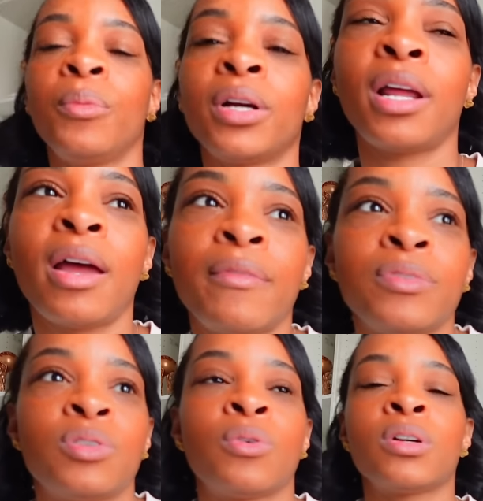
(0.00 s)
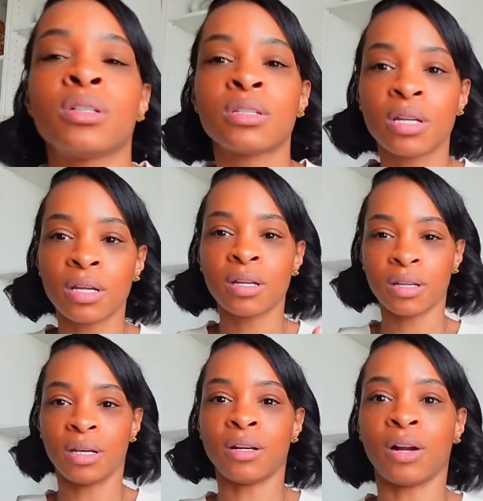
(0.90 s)
we're gonna have doors
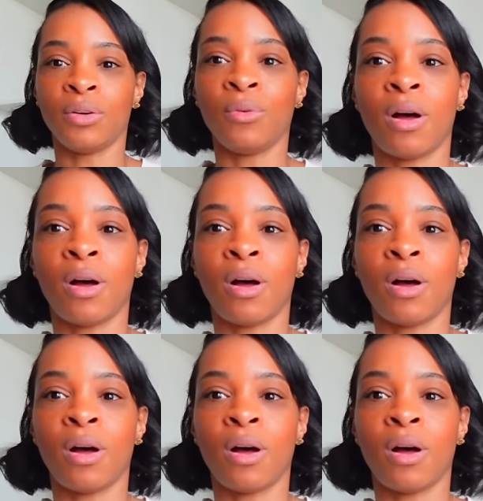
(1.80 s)
in our new